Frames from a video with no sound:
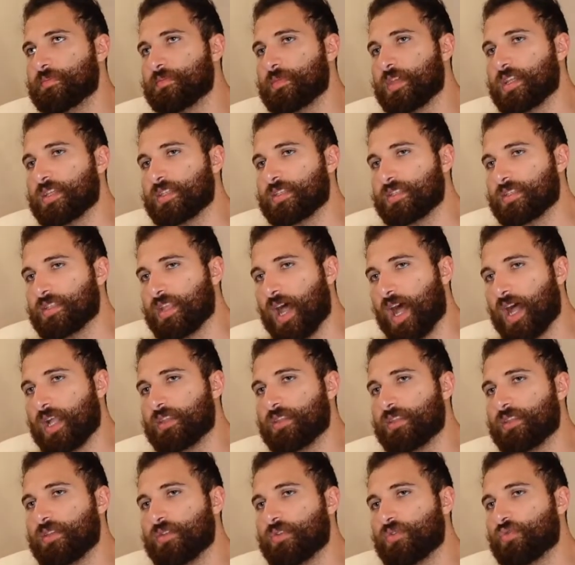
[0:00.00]
that is
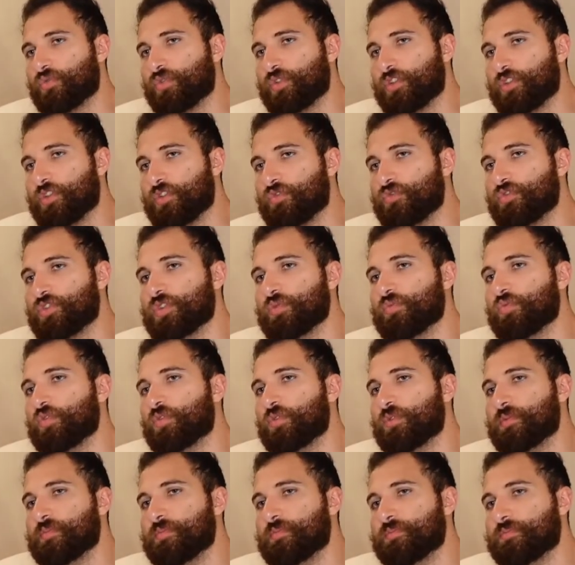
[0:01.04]
not
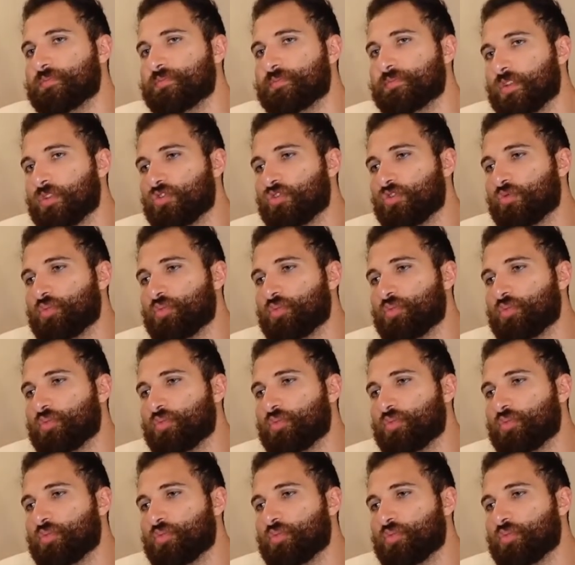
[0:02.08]
reducible to